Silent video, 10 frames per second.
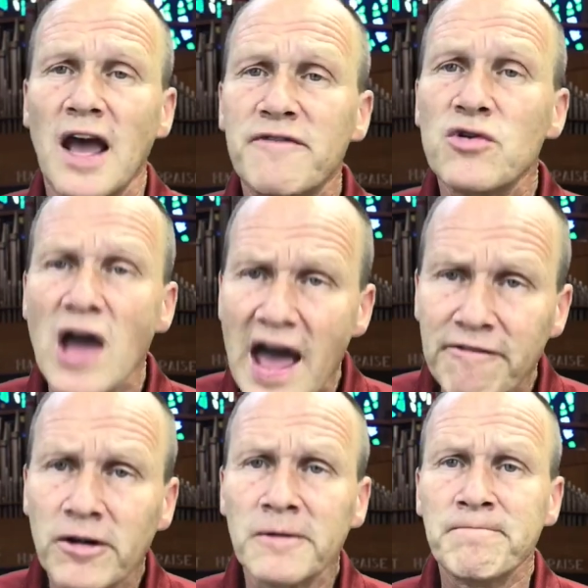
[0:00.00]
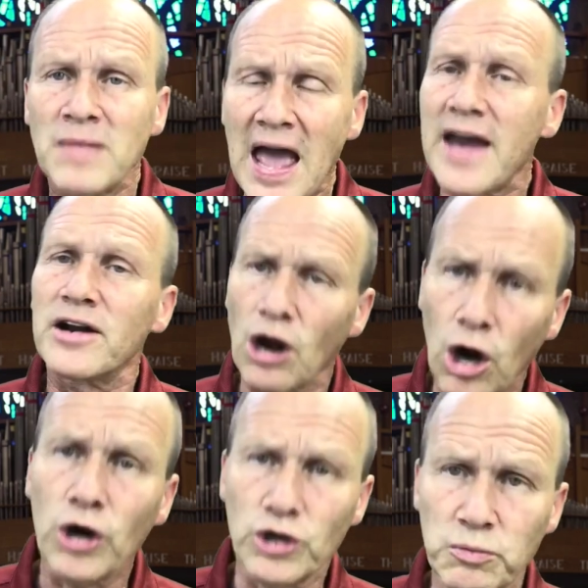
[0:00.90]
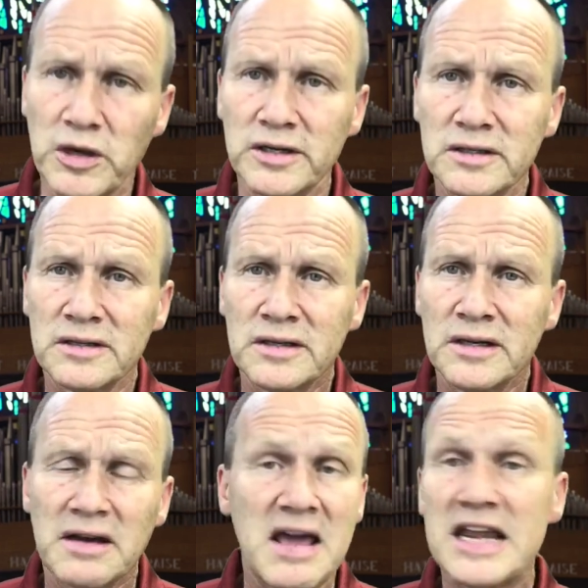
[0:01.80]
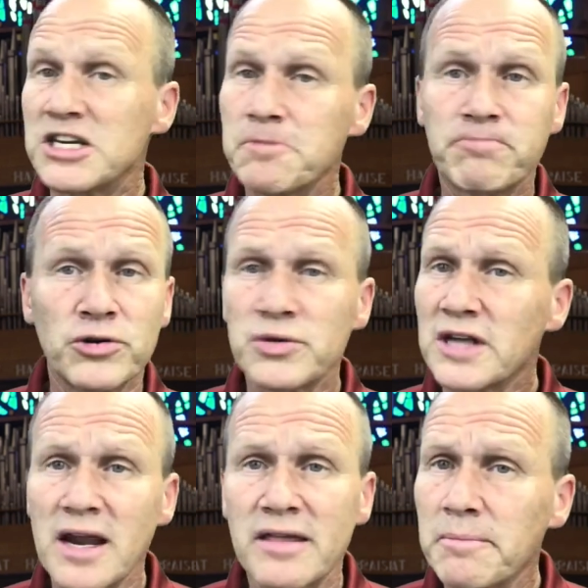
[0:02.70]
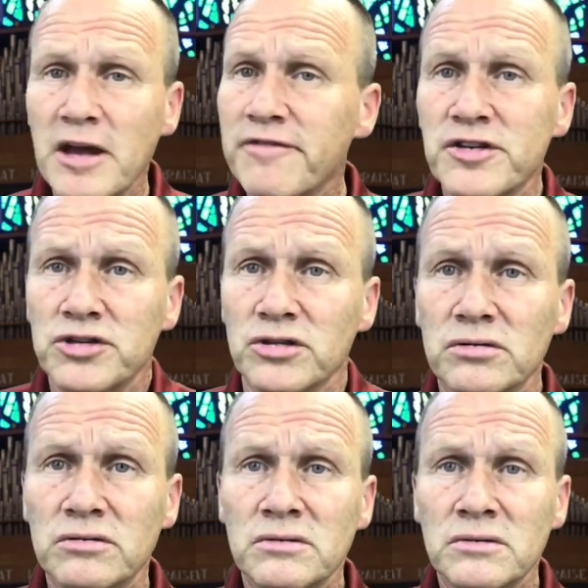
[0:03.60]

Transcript: Have you ever had an argument and it didn't produce anything beneficial?